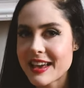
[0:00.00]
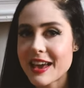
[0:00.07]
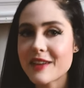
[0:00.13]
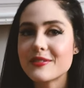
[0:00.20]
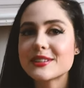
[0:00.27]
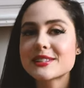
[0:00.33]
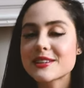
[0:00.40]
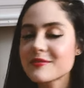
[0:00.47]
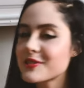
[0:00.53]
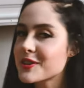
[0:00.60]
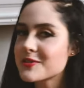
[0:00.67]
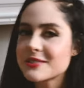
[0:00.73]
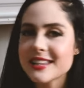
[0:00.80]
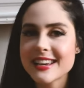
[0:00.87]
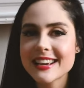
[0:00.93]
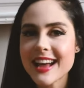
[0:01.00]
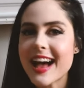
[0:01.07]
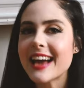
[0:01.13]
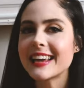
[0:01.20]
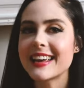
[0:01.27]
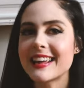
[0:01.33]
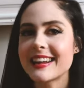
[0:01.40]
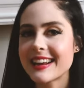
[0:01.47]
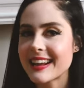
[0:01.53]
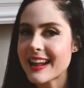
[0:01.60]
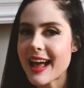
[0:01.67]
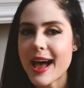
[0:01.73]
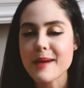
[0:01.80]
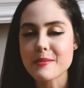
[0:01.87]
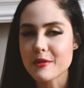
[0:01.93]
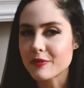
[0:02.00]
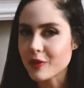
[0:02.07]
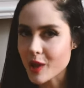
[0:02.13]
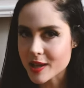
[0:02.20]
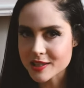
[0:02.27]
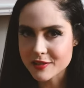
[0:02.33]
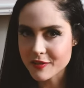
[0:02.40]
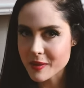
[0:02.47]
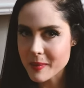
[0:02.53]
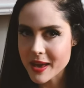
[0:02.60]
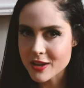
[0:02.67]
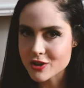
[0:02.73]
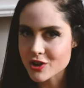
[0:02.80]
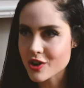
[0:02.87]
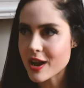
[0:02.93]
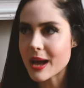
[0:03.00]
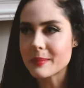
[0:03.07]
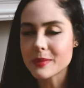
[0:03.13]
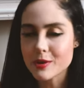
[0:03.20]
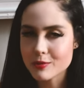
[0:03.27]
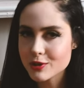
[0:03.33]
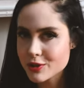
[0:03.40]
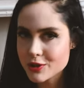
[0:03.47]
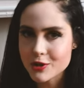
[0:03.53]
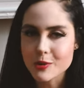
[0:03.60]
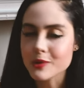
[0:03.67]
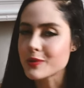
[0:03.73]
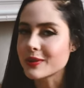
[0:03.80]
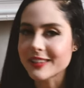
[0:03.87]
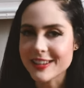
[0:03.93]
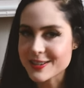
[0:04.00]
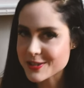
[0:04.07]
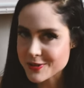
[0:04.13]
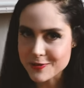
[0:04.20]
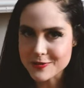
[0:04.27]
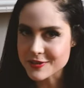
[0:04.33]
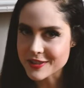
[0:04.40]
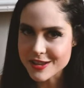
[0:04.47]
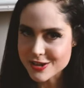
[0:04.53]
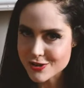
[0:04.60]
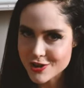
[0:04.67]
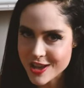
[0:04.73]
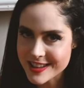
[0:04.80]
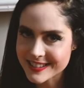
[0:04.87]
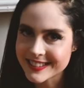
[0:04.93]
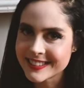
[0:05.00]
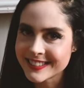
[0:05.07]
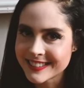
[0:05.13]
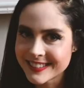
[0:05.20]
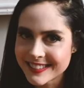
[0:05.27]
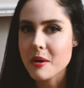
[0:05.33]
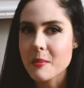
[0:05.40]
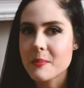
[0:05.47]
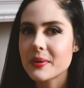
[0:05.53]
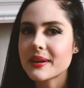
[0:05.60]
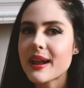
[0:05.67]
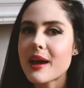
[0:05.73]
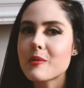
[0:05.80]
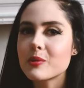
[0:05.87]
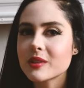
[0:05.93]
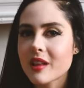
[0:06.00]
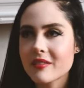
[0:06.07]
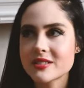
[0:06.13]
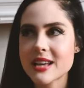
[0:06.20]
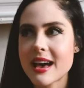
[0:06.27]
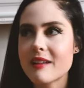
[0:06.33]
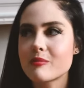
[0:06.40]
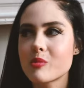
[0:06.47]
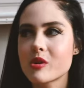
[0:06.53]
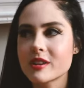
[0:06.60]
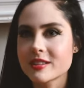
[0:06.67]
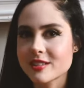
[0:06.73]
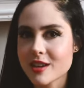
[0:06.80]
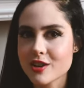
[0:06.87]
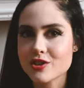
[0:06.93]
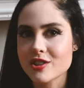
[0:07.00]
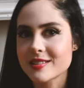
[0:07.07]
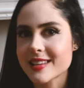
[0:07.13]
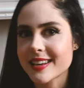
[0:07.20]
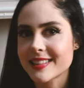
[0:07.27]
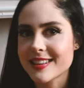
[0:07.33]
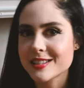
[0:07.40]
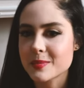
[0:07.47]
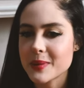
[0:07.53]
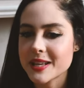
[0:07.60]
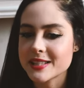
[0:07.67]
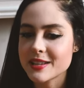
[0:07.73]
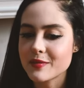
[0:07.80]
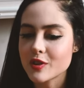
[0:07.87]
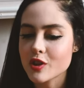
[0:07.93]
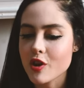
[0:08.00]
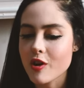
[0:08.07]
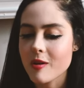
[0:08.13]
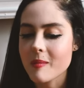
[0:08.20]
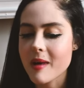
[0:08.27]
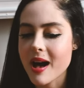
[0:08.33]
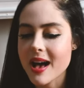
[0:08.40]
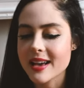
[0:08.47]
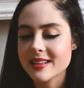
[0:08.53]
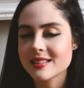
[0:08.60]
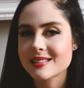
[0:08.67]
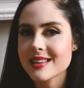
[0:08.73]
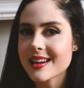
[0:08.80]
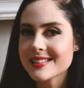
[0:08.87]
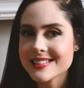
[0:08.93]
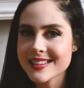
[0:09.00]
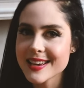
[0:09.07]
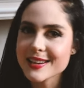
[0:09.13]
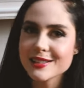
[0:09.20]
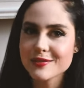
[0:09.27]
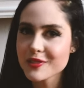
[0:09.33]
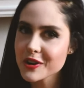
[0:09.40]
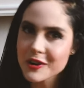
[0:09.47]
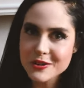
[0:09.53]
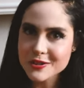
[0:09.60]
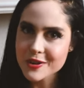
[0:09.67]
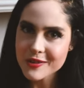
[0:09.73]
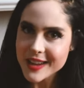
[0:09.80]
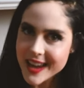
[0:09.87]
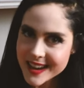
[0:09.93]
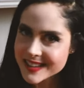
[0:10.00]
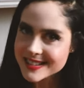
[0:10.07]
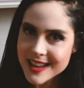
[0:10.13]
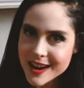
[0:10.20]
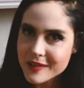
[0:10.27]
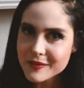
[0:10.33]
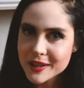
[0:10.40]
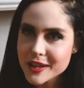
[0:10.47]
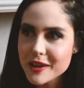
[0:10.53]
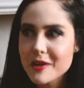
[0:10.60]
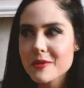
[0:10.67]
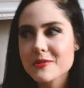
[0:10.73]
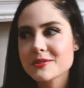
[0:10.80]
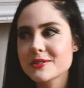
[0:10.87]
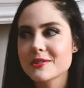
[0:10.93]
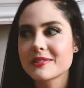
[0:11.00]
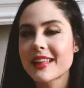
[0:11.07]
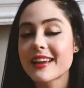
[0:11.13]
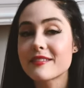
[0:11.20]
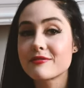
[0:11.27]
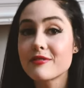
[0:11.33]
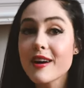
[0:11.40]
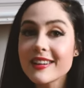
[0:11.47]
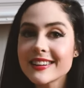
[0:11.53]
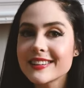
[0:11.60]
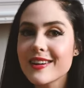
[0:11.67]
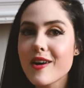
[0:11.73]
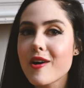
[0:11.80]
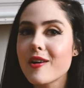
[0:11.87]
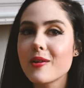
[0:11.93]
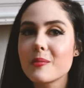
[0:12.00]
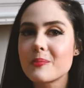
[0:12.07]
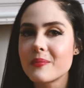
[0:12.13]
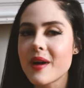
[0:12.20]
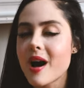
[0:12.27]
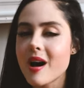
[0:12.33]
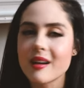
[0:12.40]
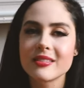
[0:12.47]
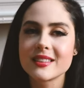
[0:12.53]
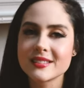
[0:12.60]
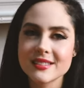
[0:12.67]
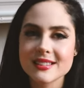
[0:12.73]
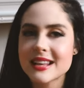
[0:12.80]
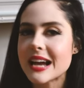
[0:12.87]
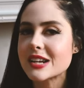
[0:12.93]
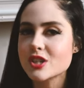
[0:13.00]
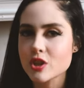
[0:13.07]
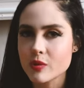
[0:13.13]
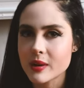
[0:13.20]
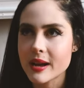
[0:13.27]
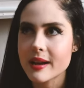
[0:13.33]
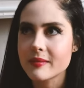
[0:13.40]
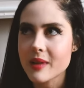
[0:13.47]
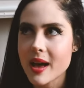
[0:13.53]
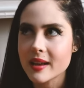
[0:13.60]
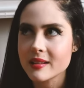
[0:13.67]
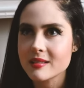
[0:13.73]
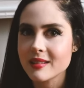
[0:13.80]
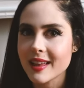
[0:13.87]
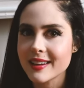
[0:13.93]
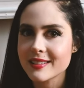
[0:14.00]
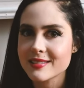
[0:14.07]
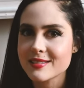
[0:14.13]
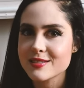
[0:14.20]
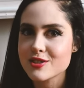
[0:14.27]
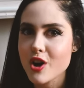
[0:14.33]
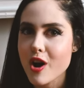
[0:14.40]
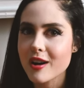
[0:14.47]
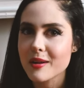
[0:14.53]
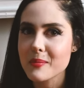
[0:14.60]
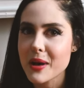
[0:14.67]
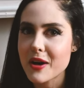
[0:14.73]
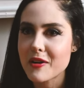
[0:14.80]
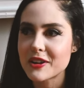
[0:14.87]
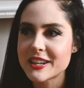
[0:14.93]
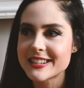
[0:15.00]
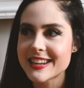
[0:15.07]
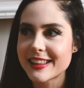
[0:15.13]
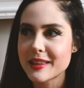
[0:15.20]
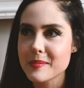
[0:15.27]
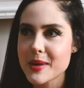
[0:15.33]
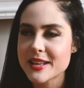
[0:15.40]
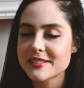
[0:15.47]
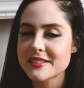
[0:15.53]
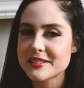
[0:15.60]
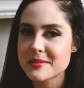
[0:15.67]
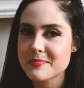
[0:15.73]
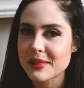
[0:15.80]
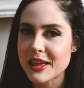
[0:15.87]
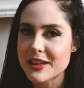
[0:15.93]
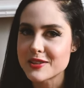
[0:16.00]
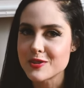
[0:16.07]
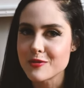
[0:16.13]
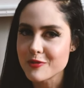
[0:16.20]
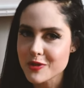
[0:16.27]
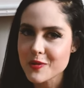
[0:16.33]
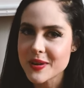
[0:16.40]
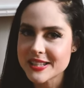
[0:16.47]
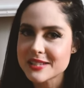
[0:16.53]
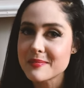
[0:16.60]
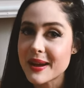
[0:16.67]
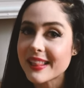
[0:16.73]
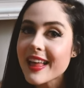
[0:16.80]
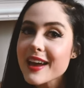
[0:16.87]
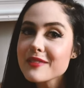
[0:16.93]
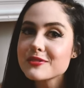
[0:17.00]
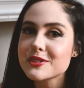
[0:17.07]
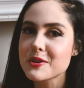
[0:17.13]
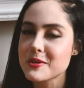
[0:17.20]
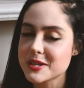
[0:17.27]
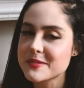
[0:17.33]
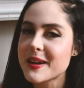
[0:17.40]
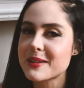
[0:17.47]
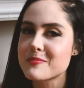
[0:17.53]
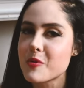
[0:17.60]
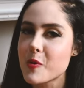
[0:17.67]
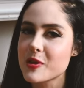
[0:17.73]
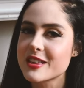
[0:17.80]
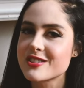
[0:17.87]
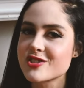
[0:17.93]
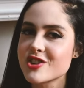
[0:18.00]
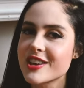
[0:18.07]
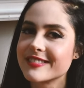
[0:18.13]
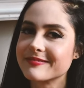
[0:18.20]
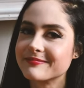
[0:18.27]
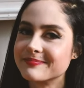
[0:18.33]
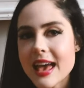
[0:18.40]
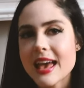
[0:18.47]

If it's confusing, I get it. I'm a philosophy major. I'm used to and really attuned to this shit. But I would love to have more discussions like this, because even though my sex kinks for your zodiac sign videos are like fun and all, this is actually what I like talk about on a daily basis and plan to for the rest of my life, so expect more of this shit.